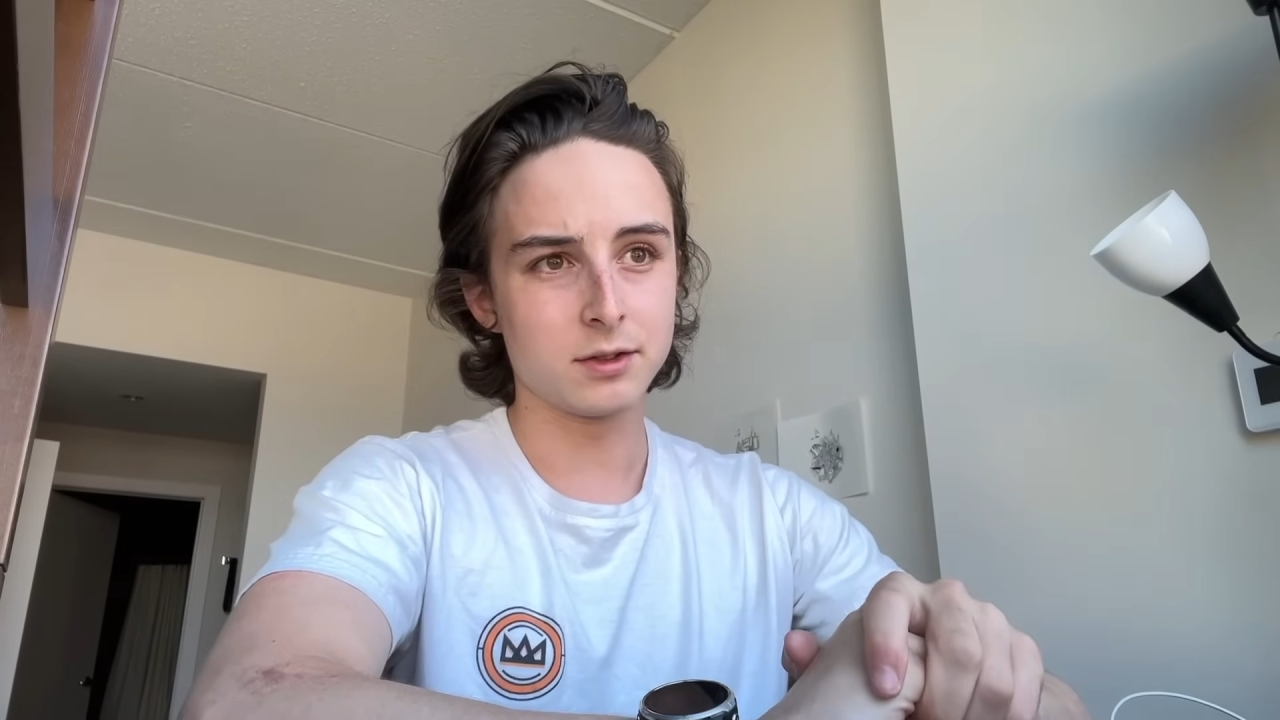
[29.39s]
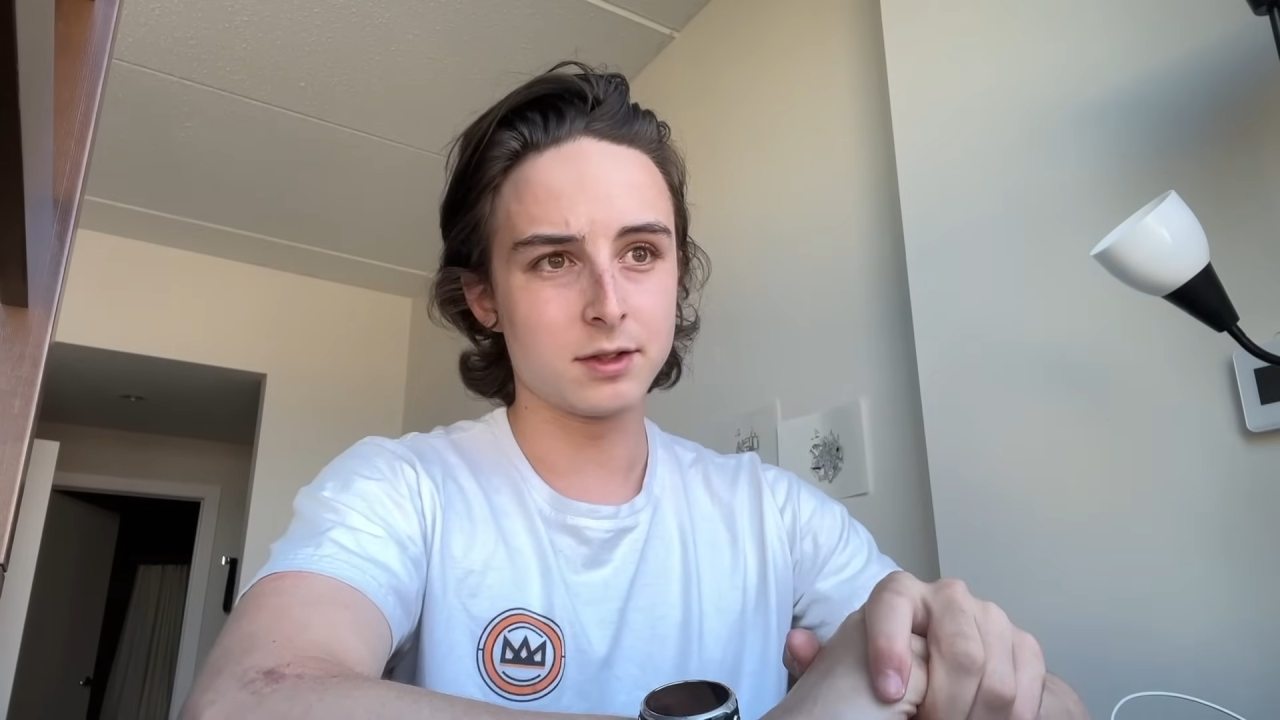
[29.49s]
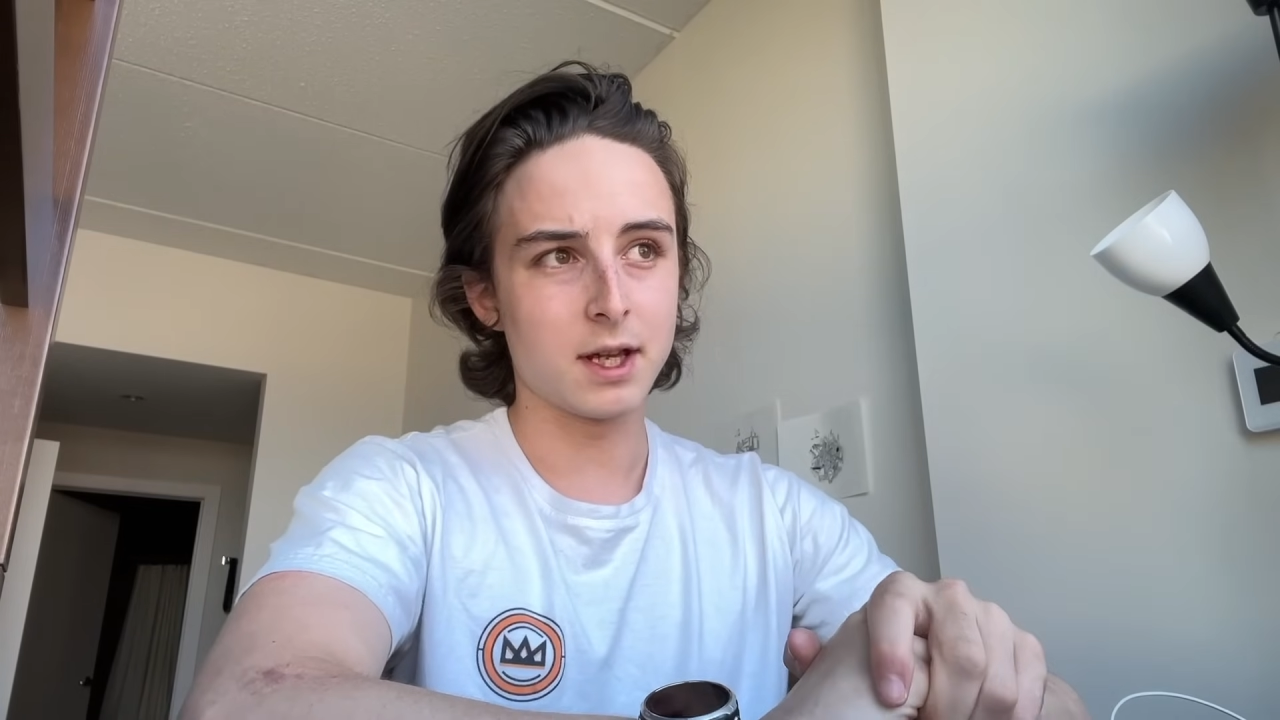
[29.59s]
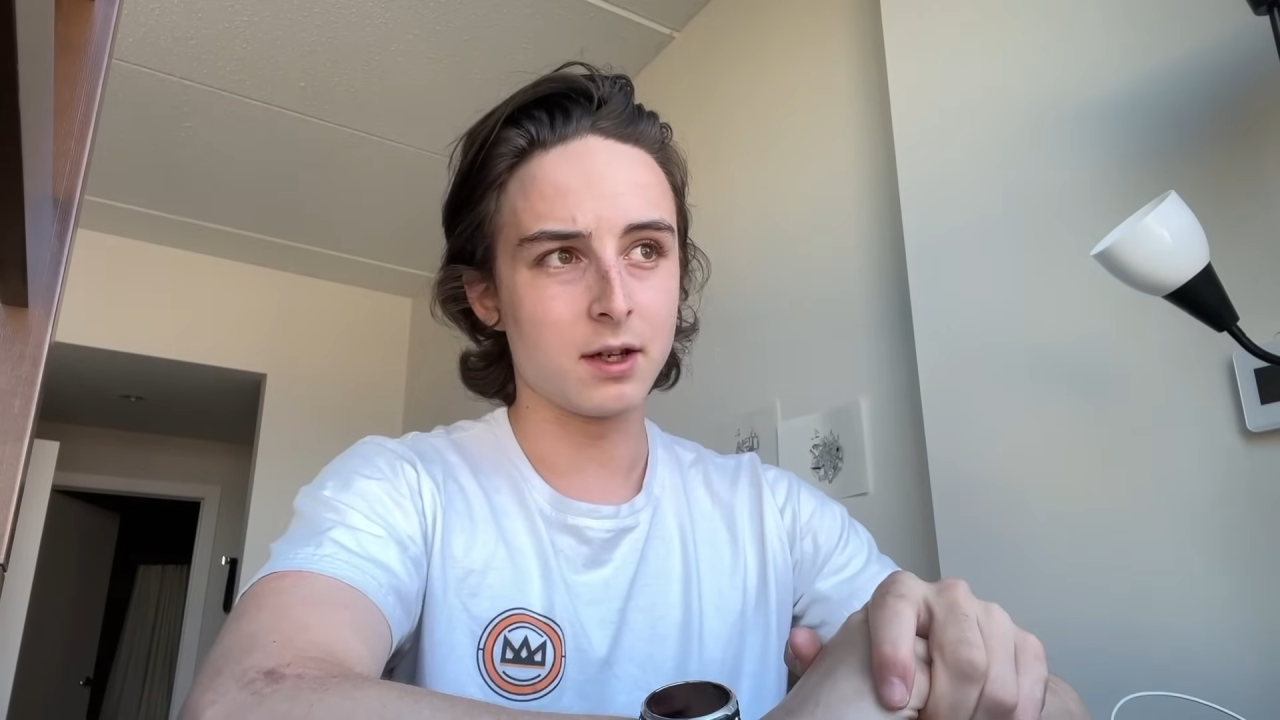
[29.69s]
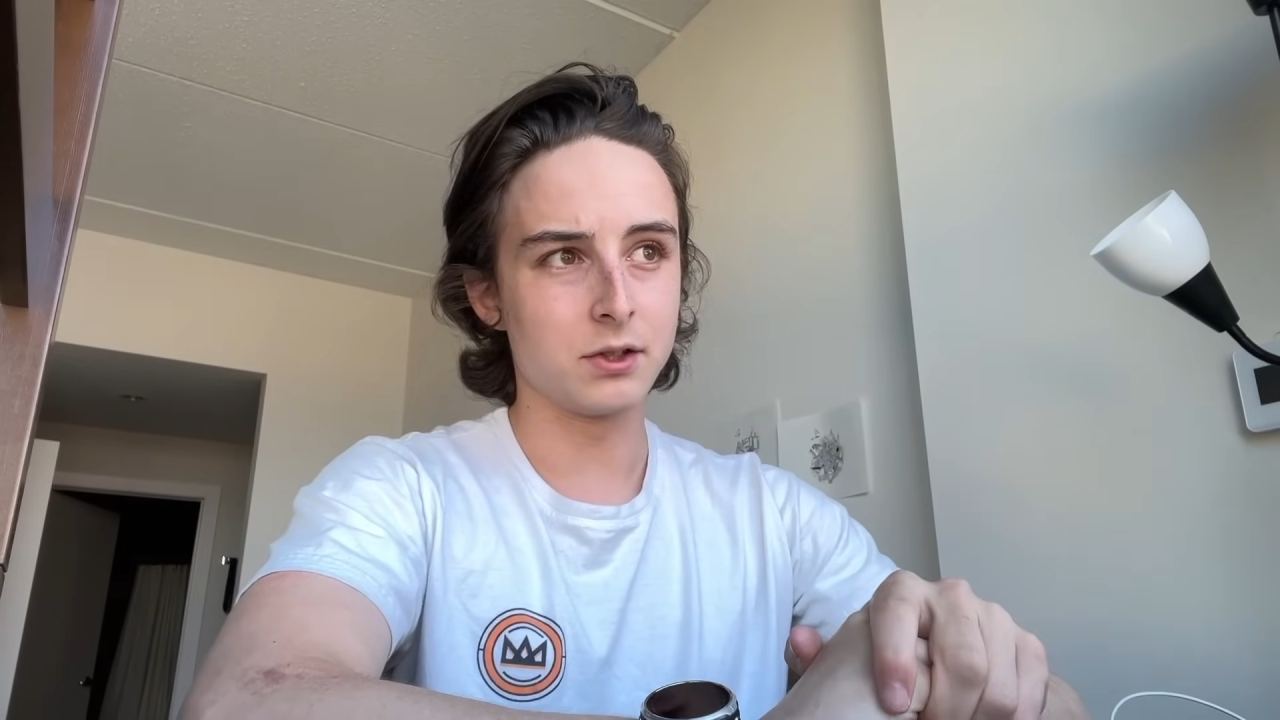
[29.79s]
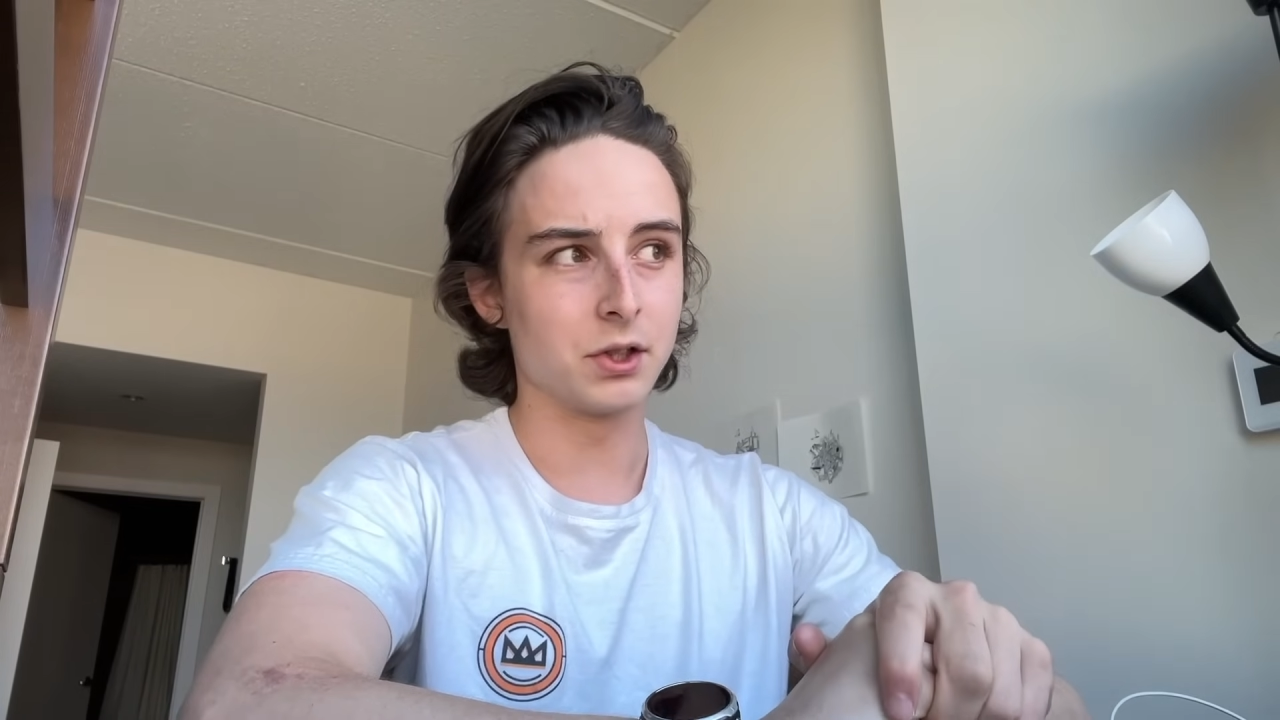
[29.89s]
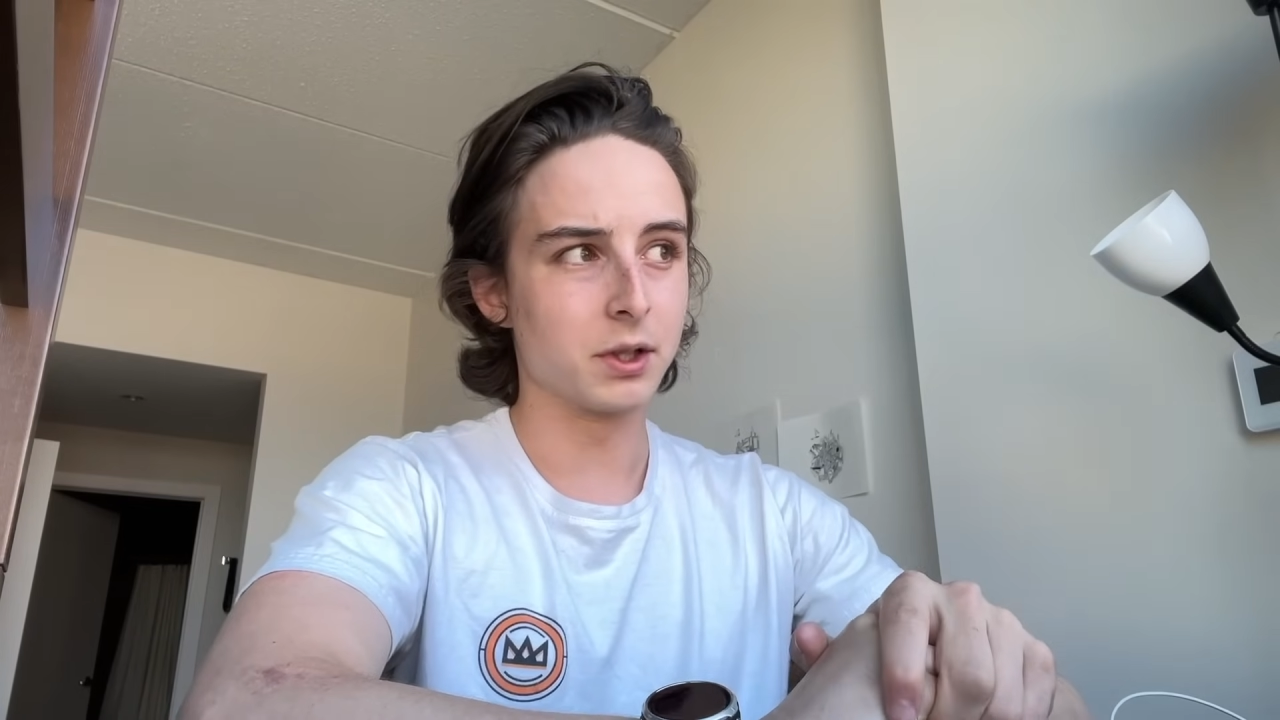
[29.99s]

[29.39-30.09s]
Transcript: stay on your